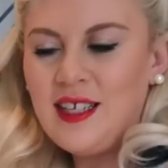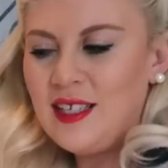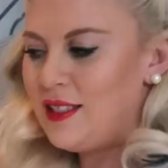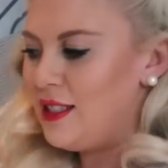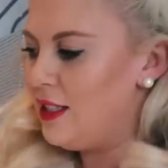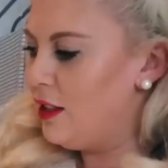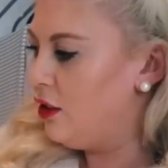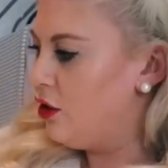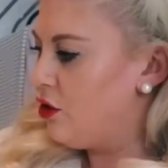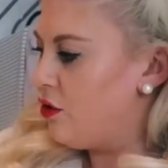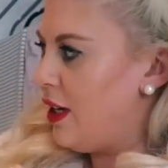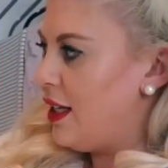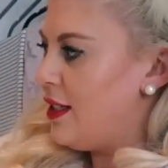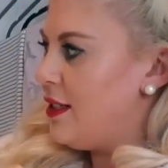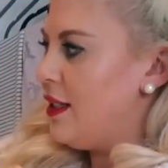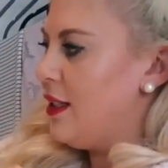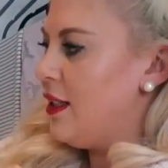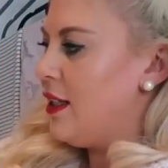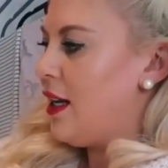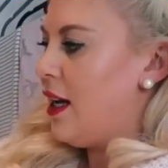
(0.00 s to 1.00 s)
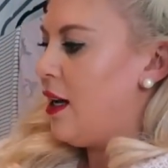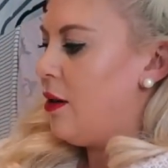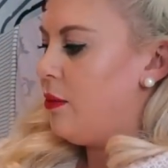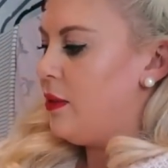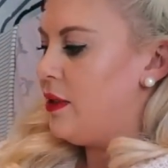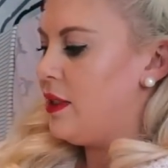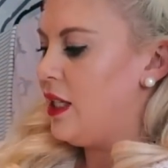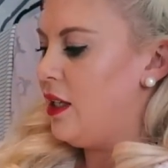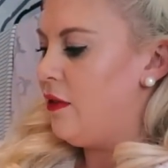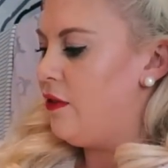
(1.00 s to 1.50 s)
This little dressing
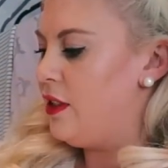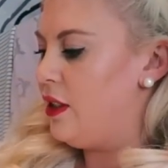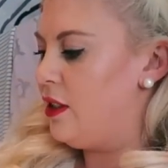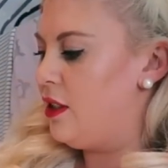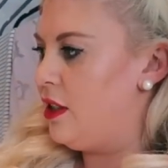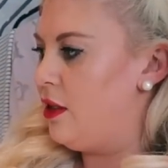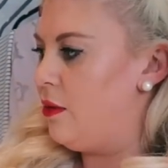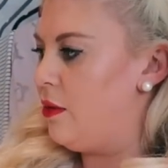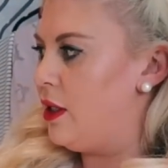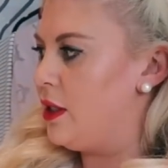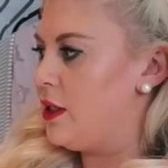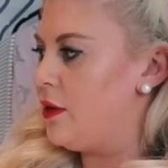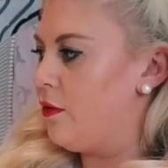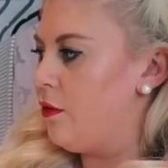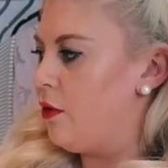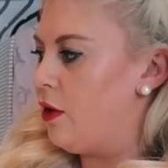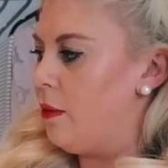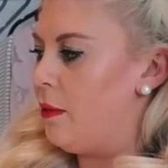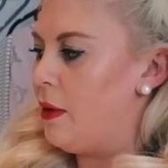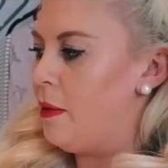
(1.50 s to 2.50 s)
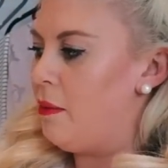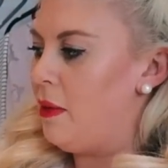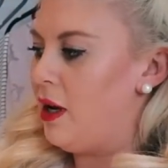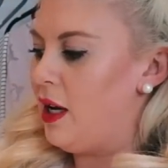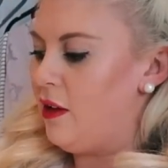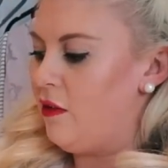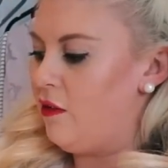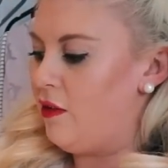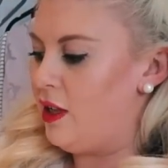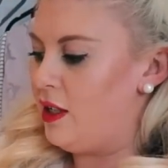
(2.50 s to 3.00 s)
gown was gifted to us from
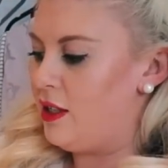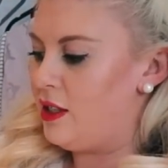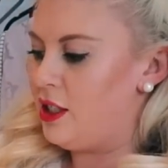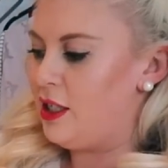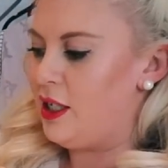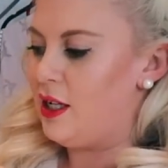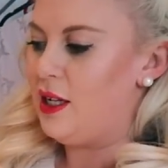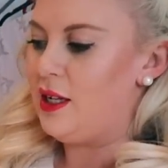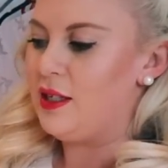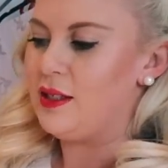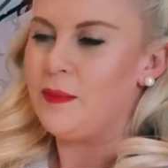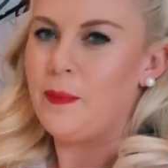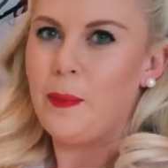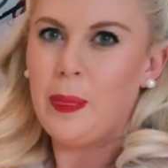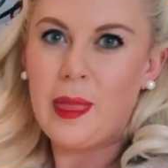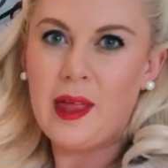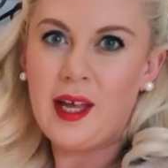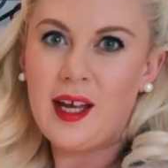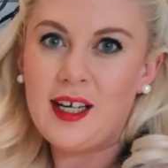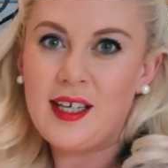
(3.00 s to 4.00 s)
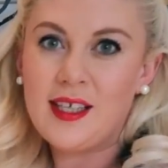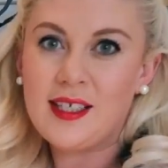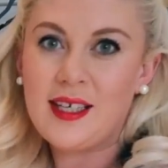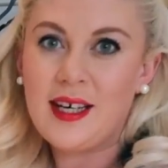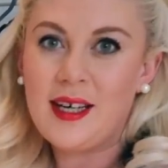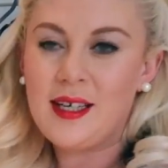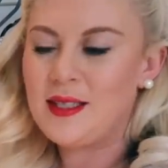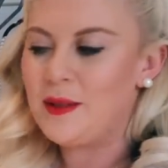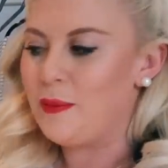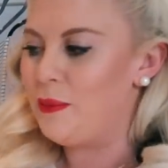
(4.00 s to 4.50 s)
my first years, and it
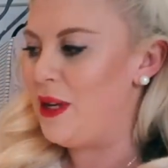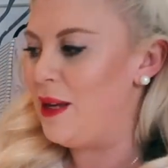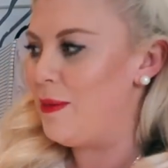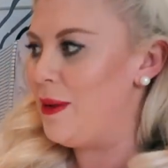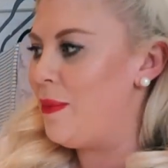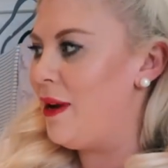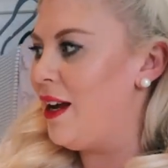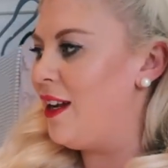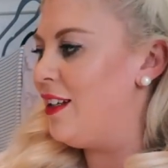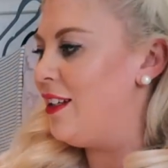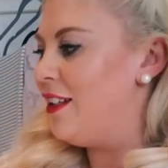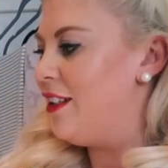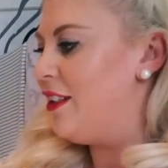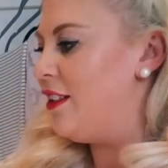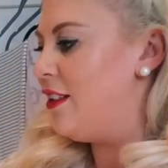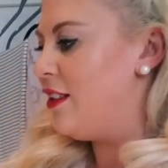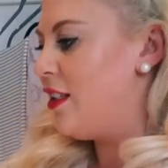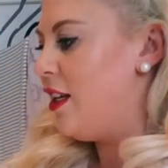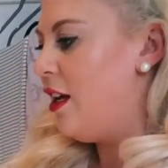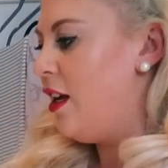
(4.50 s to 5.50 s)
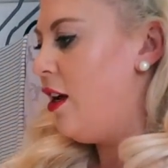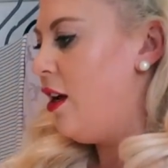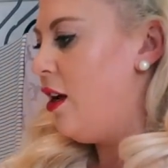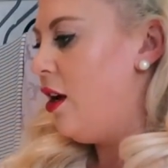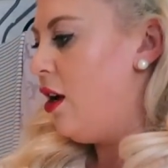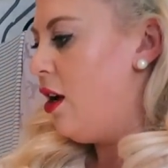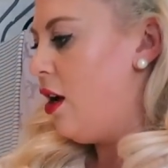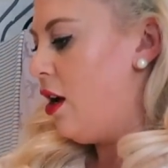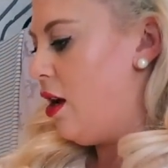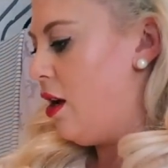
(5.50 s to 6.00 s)
says baby Pentland
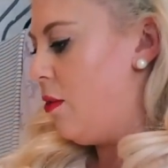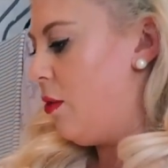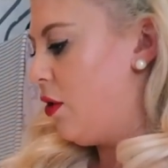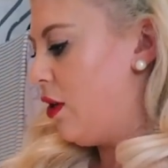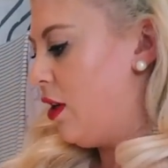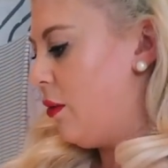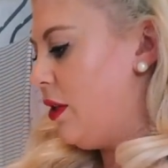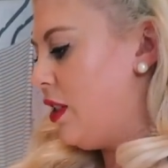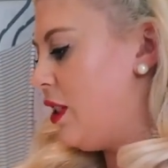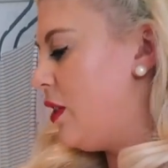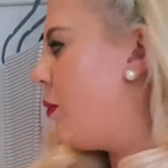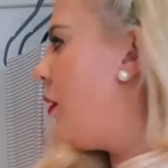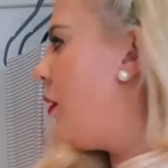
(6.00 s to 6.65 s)
on it, which